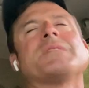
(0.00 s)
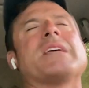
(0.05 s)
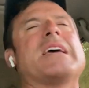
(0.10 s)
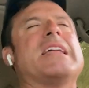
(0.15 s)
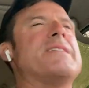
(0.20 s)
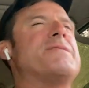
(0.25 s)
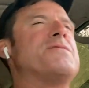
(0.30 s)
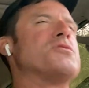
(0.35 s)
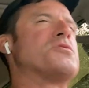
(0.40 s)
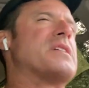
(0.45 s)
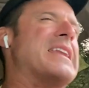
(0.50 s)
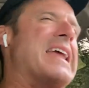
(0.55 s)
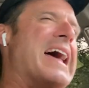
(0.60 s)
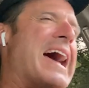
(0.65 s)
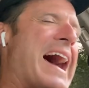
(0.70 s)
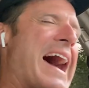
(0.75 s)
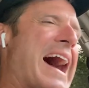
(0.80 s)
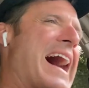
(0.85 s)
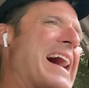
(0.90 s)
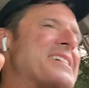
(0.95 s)
And if you can
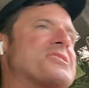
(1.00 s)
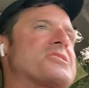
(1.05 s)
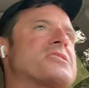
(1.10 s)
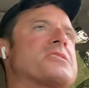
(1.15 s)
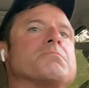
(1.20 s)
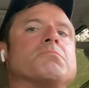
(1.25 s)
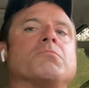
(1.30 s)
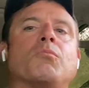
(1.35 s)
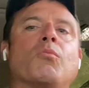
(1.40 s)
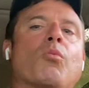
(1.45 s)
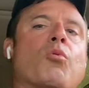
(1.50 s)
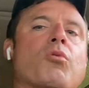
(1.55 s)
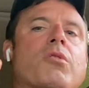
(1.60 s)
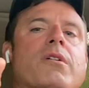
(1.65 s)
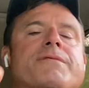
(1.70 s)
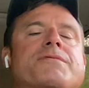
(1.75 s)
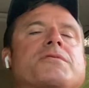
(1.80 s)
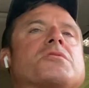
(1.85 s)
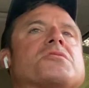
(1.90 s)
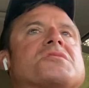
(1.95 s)
ask more
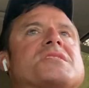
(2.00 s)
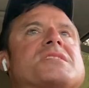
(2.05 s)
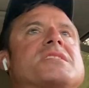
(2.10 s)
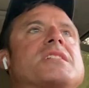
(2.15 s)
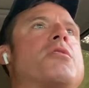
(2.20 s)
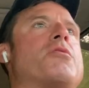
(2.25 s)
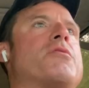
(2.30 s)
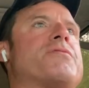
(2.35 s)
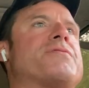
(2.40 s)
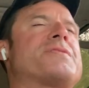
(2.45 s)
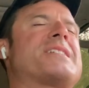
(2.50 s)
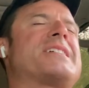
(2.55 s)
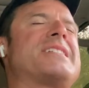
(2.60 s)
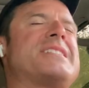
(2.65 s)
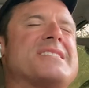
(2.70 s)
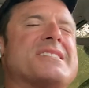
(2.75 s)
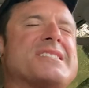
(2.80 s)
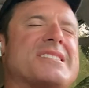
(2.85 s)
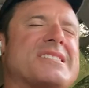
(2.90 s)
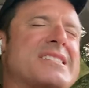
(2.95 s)
of yourself
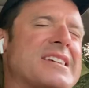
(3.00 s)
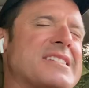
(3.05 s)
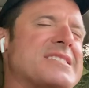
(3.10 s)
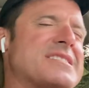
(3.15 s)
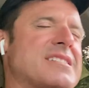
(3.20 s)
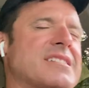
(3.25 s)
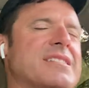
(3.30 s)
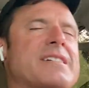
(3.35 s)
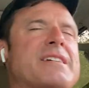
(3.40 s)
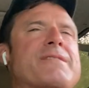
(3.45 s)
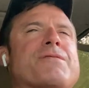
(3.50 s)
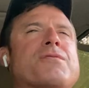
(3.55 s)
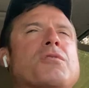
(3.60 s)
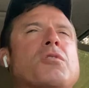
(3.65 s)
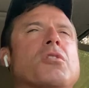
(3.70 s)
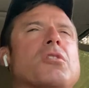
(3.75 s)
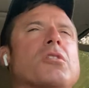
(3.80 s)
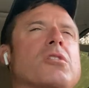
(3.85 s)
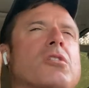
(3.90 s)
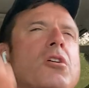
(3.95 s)
consistently for
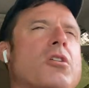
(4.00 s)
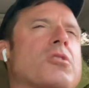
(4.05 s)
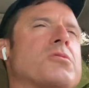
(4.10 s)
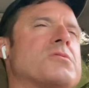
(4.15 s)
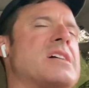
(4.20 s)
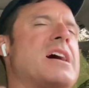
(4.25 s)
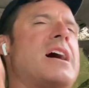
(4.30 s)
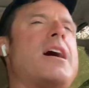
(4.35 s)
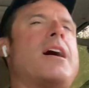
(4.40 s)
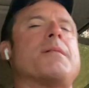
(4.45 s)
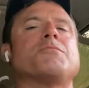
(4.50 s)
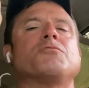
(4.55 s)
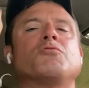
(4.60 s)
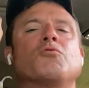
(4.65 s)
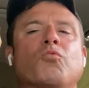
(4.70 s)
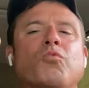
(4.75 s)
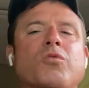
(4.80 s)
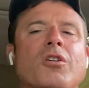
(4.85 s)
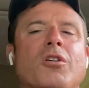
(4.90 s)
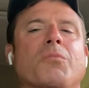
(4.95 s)
a long time, you
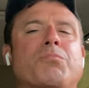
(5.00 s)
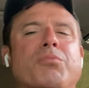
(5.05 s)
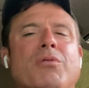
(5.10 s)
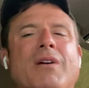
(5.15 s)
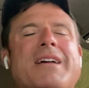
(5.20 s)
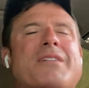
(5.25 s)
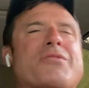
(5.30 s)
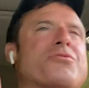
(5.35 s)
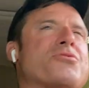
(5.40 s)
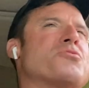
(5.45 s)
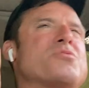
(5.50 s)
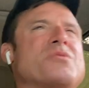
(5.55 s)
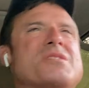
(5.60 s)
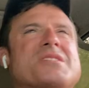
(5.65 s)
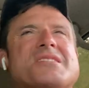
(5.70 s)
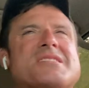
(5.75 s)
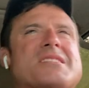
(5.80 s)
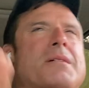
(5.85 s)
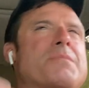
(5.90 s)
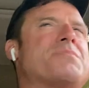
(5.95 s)
will break through to
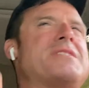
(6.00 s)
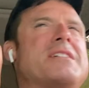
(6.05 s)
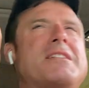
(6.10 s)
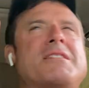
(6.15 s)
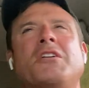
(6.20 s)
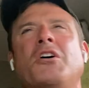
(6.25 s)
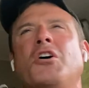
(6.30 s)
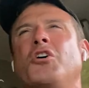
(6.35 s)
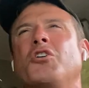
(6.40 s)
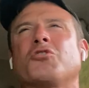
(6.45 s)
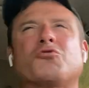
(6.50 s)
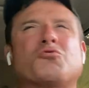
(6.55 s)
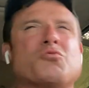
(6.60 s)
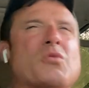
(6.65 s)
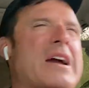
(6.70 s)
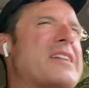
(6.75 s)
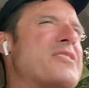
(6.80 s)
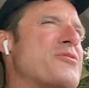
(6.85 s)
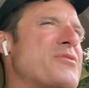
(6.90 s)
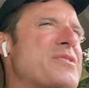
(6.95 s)
something
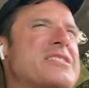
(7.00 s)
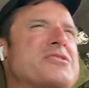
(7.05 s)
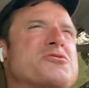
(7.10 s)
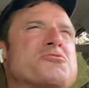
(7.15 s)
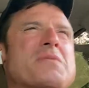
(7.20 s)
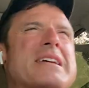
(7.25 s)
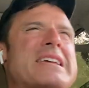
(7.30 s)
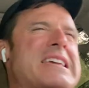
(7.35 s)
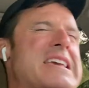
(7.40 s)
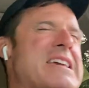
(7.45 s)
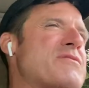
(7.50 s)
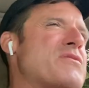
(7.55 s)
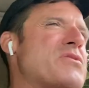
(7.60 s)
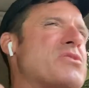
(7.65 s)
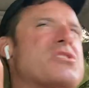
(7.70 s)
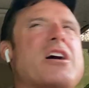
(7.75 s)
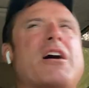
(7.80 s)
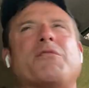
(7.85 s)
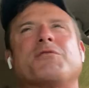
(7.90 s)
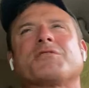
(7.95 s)
greater than you even
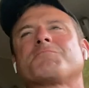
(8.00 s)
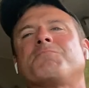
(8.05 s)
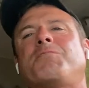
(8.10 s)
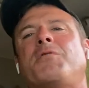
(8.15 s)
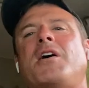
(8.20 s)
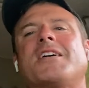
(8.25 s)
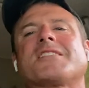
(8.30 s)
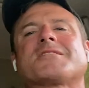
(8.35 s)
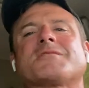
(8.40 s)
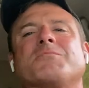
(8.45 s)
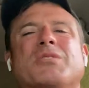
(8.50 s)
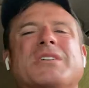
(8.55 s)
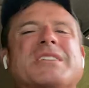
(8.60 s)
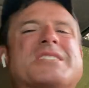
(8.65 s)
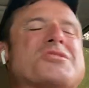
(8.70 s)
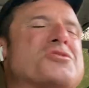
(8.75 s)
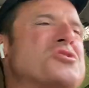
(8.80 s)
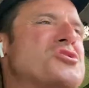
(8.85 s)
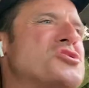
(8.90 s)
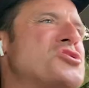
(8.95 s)
thought was possible.
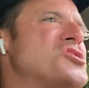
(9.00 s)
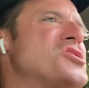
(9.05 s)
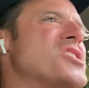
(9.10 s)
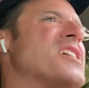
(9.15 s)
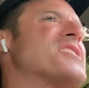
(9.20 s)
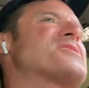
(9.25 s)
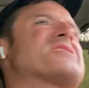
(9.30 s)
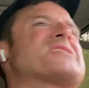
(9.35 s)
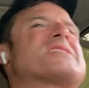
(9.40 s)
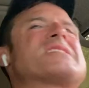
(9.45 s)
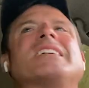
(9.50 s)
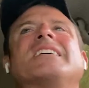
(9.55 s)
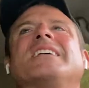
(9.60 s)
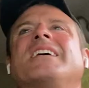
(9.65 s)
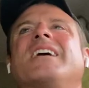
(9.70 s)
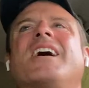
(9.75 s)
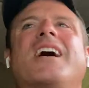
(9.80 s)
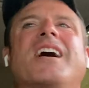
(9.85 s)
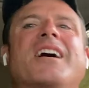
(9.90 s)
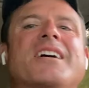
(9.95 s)
It's just
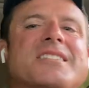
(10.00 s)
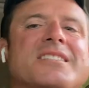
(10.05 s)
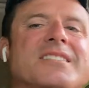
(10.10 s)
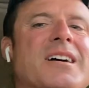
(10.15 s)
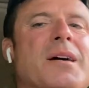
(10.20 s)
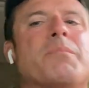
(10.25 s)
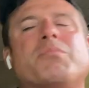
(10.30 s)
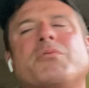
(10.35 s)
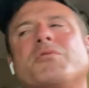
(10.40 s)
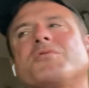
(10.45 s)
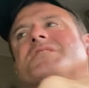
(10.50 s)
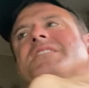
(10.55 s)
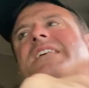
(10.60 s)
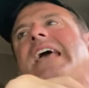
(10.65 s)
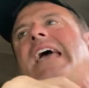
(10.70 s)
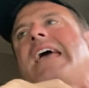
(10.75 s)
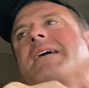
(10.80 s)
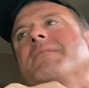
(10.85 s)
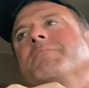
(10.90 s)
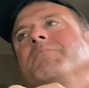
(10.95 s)
a numbers
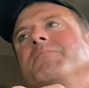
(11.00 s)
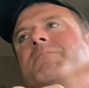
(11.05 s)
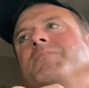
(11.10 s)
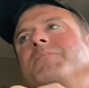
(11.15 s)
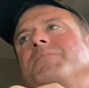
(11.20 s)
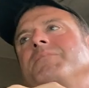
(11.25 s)
game.